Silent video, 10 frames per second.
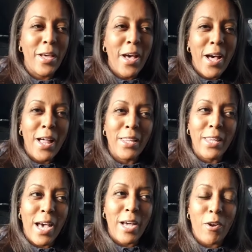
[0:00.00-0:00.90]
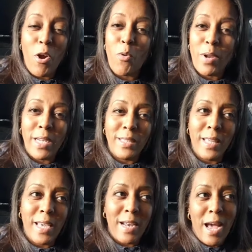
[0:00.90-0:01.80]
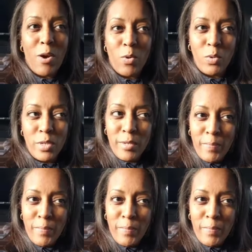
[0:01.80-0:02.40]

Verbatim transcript: a, a lot already laid out